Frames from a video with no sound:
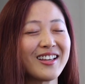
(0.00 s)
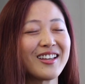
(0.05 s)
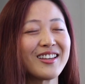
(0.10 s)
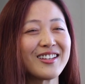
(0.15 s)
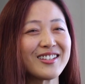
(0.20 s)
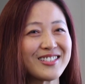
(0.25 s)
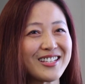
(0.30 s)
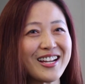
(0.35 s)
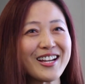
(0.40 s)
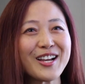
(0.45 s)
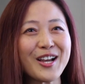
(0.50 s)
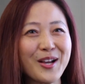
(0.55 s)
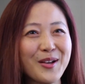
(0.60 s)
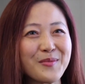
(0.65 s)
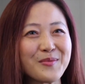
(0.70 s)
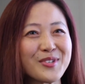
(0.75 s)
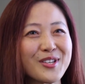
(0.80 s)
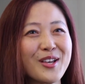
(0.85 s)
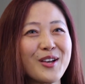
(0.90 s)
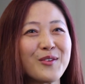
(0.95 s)
The day
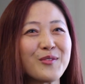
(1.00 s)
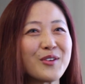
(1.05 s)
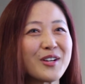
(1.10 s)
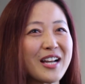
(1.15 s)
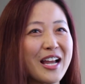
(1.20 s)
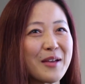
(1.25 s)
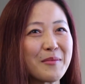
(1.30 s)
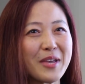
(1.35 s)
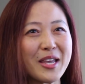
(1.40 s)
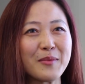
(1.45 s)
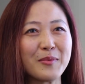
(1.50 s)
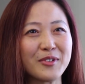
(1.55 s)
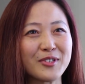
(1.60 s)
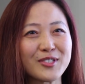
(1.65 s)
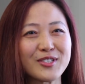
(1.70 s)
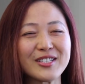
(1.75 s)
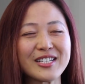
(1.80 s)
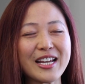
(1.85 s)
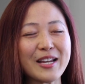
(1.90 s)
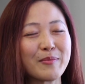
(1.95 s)
comes when I'm able
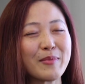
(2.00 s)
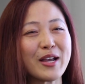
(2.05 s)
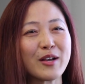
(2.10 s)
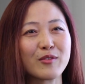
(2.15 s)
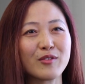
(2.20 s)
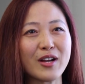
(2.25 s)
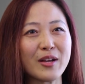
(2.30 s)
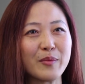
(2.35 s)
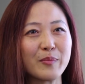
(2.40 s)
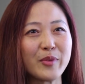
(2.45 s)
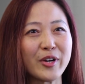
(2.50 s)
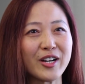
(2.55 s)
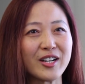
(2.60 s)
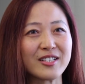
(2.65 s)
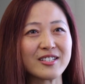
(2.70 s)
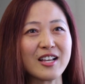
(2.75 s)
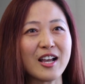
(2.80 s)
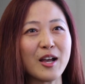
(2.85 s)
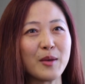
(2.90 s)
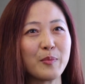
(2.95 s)
to take my
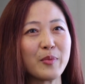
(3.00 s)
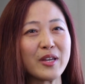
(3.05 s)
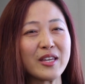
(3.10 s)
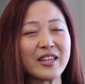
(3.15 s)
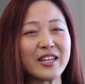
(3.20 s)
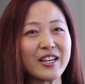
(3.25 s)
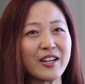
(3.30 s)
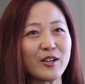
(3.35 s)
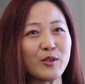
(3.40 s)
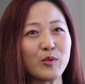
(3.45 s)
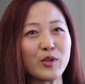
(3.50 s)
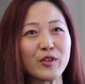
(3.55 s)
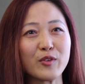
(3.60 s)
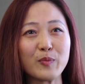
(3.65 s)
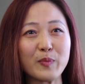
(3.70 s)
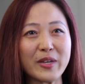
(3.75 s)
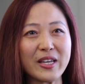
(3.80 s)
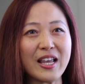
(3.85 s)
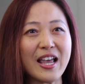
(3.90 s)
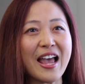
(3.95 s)
grandparents up in the air
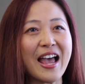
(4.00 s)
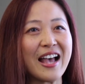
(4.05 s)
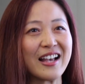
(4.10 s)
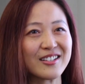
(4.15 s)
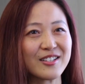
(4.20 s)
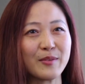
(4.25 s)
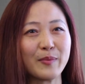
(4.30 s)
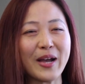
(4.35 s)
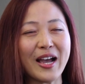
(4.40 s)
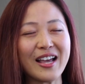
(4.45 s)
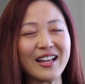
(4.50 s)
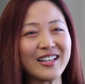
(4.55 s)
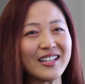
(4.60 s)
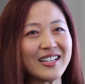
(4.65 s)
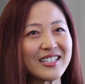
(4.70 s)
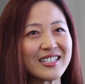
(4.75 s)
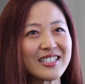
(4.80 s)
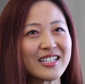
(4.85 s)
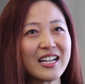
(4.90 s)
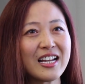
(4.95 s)
with me as a
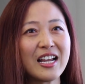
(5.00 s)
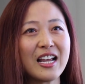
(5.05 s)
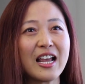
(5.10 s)
pilot.